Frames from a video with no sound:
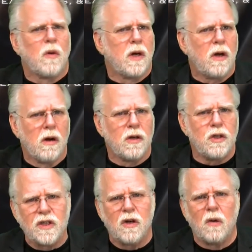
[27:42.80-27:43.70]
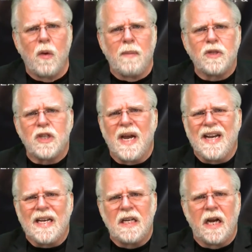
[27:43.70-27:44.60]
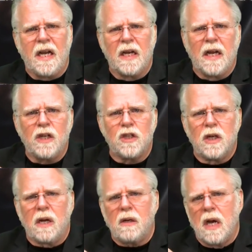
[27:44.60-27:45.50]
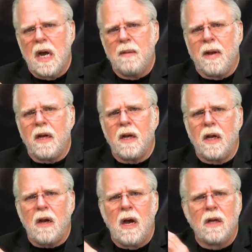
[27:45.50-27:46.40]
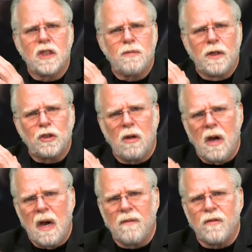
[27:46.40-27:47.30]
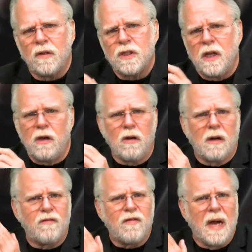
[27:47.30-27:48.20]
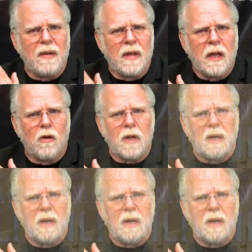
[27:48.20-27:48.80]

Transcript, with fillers: I also want to encourage you to visit our website, ignitingnation.com, and click on special offers. There you're going to